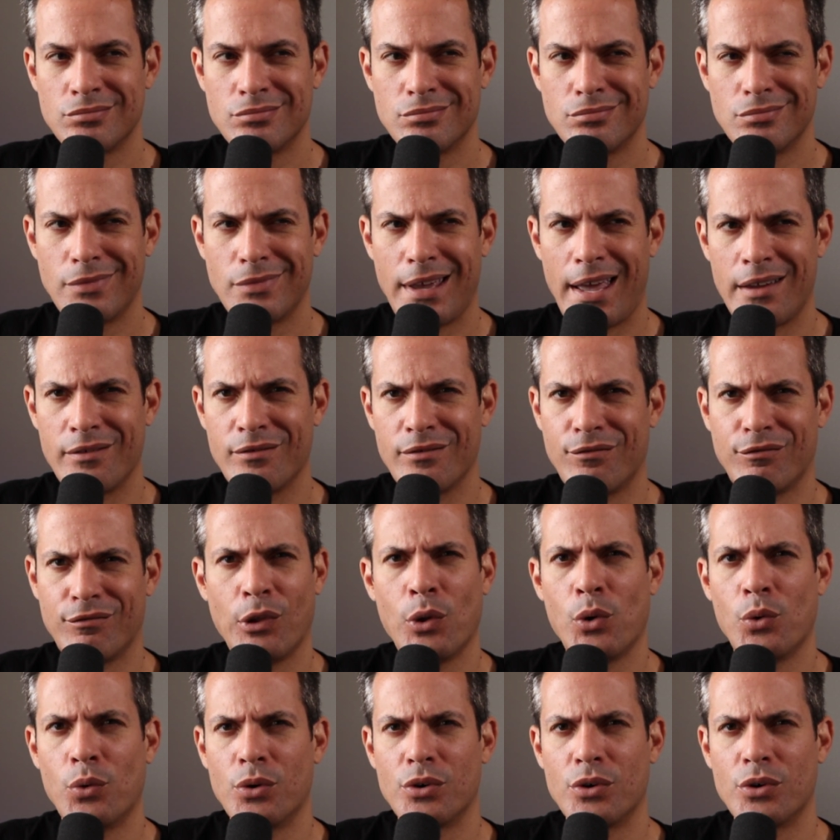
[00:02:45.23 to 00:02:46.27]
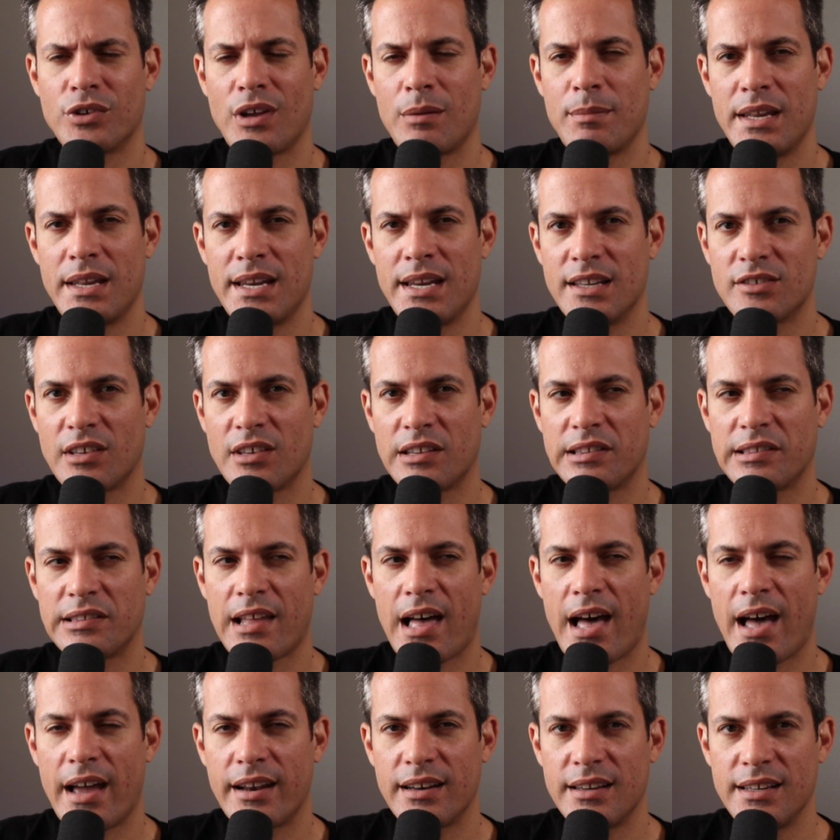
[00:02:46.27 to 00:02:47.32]
and floors. I mean, it's a
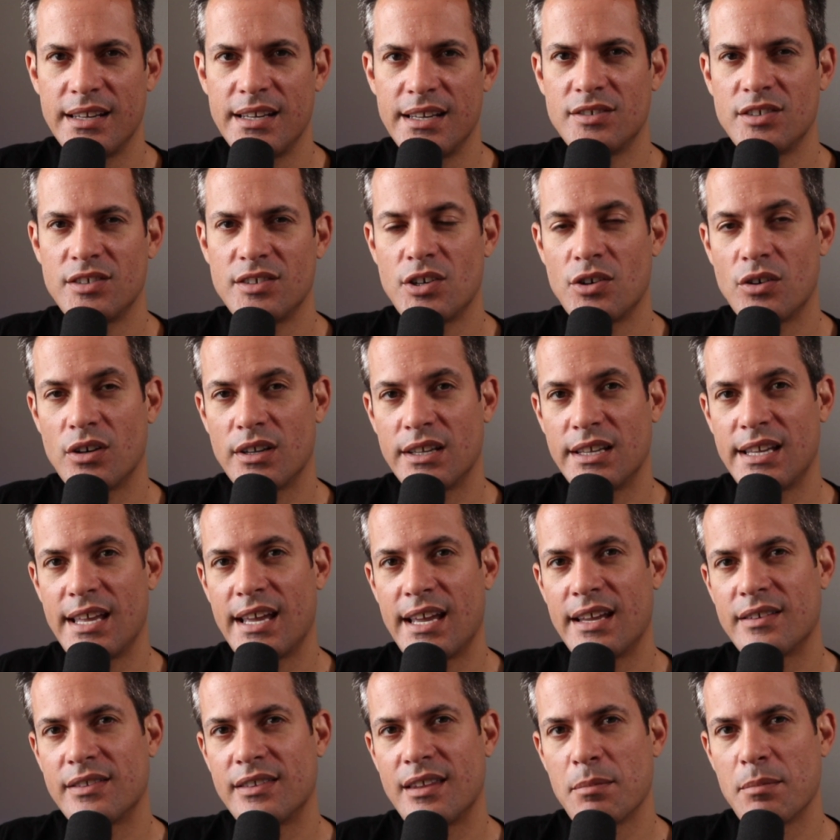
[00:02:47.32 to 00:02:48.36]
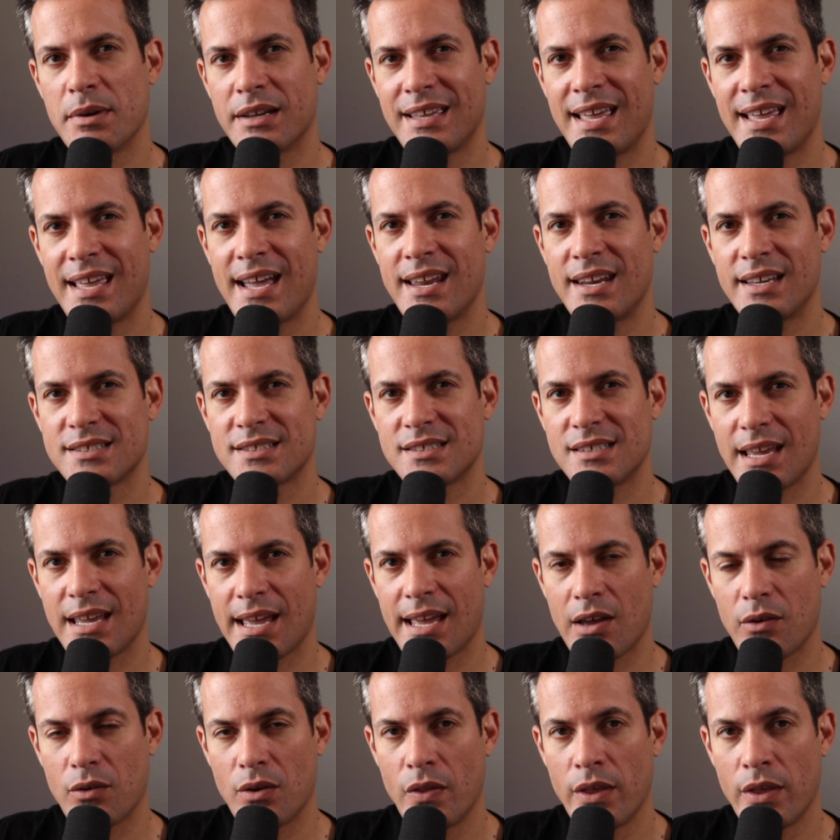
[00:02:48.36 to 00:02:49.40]
lot easier to get the mechanics
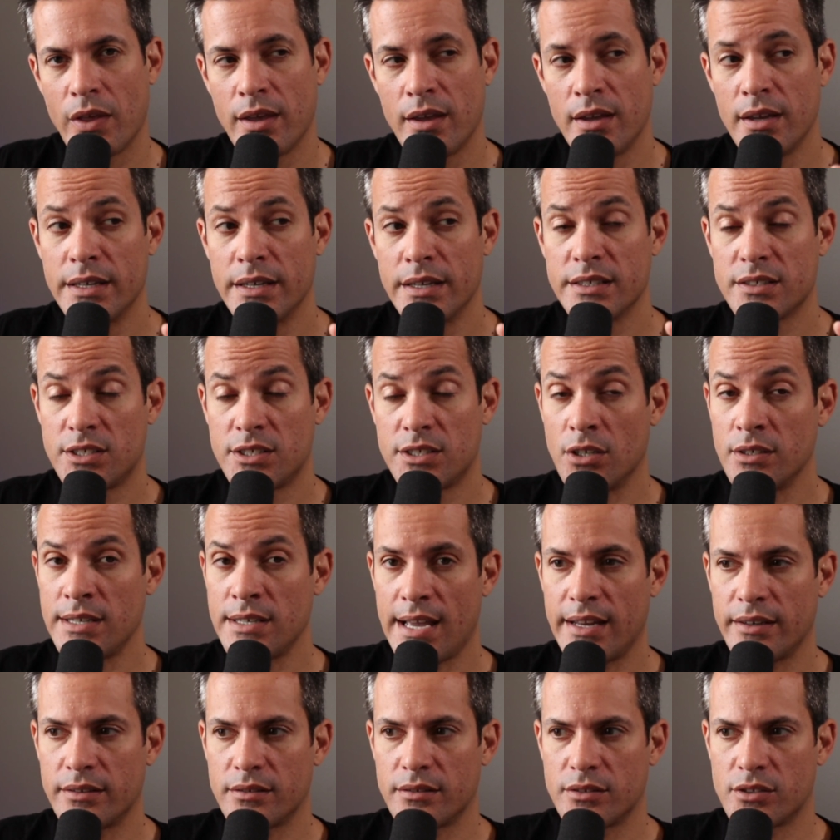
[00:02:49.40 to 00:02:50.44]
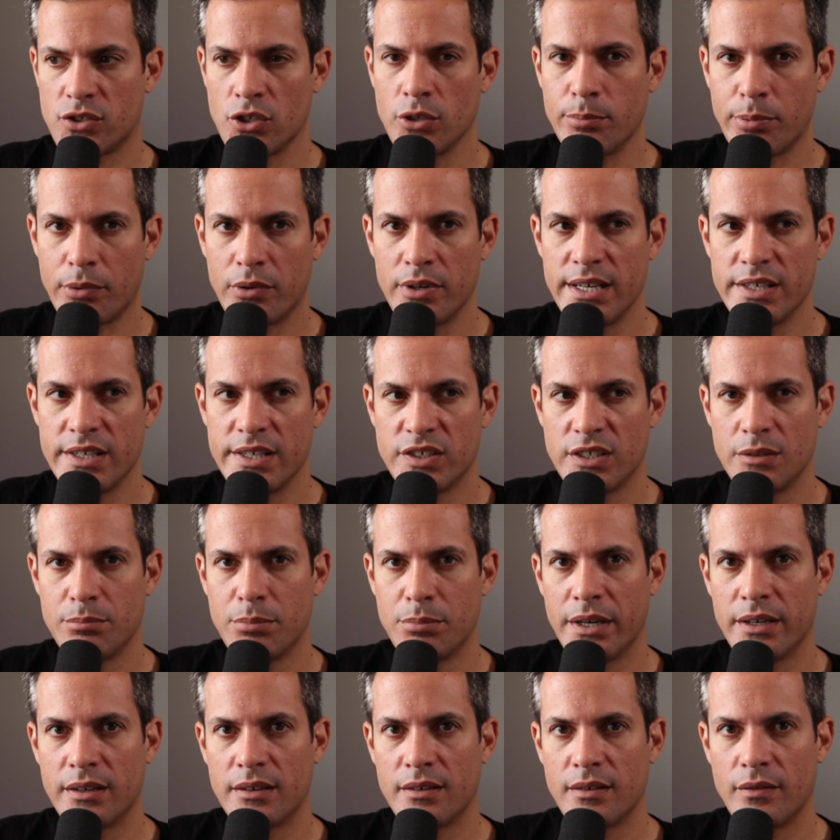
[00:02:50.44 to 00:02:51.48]
down. Still not super easy,
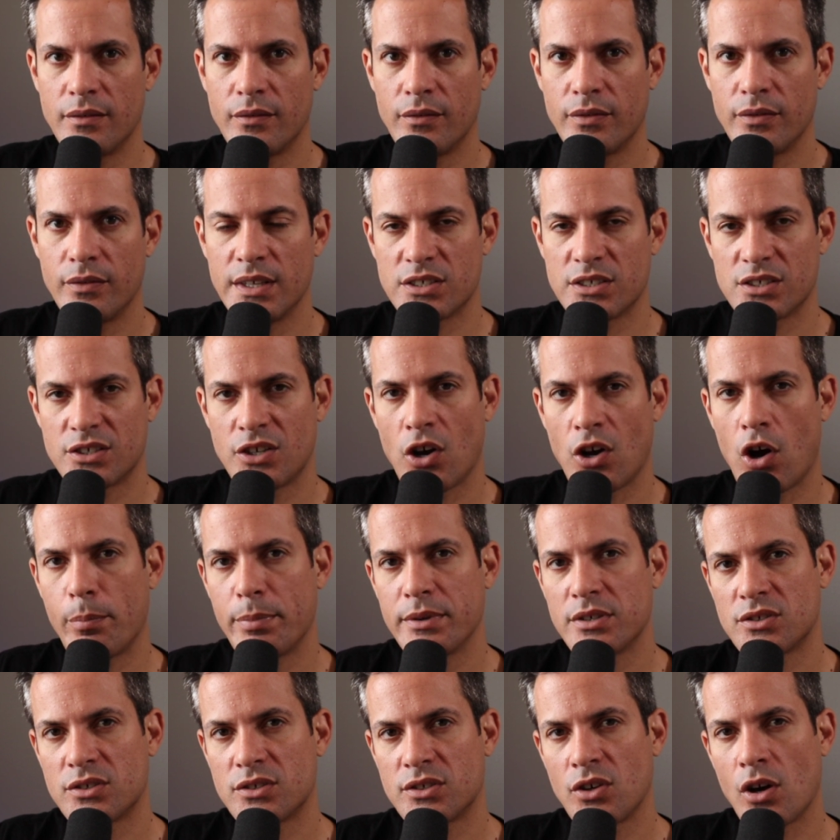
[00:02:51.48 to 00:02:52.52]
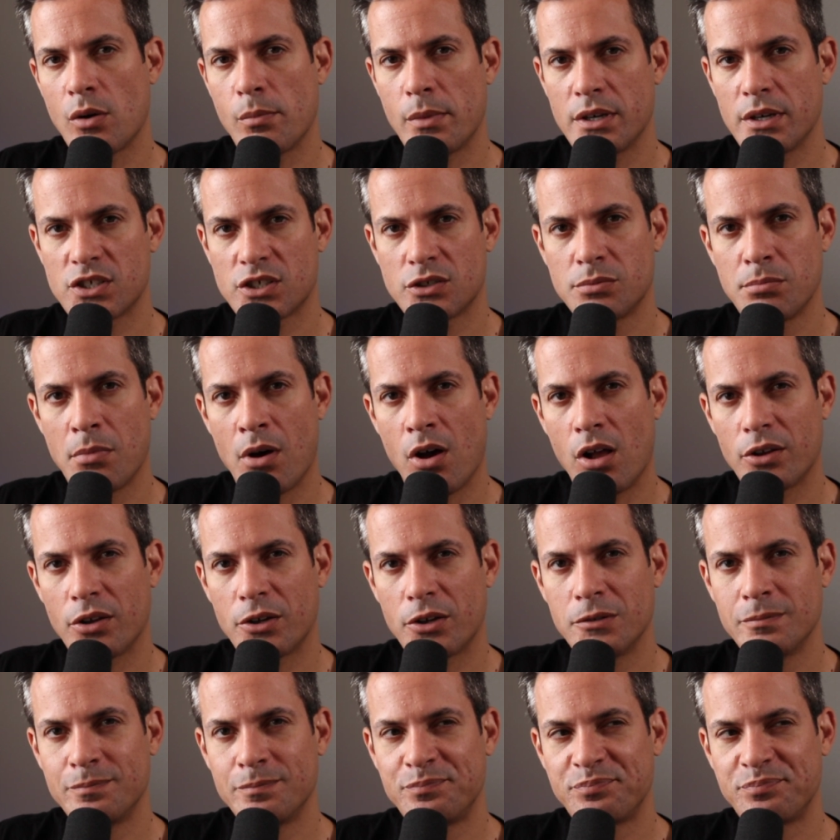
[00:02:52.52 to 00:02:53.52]
but the scope is so much smaller,